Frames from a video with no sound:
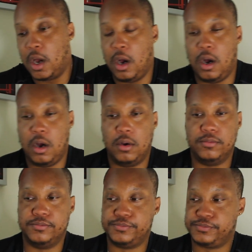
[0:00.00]

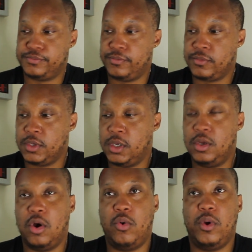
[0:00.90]

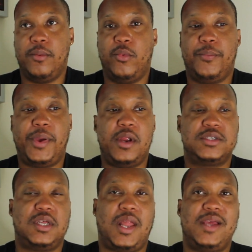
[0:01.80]
when
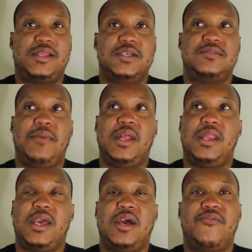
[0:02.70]
parents are like this,
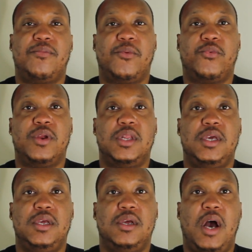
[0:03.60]
mainly they come from a
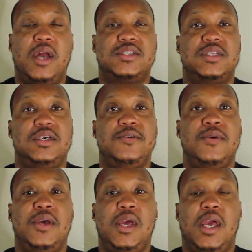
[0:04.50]
really, honestly,
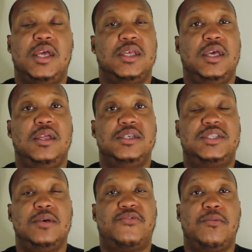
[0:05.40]
it
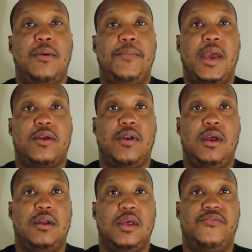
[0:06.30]
stems from their
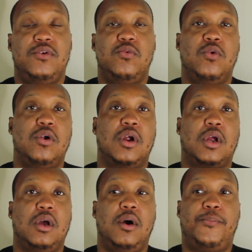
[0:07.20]
background. If you
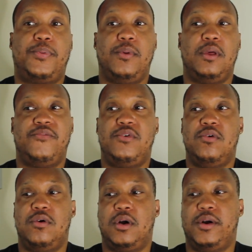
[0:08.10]
were
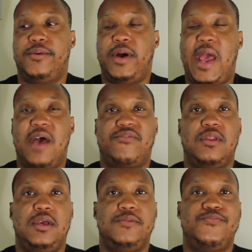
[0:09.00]
an
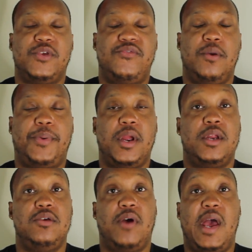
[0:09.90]
athlete, if you're a
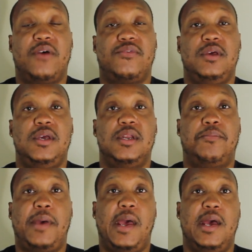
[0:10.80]
parent, you're an athlete in the
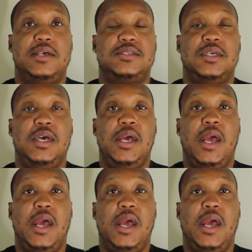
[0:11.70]
past,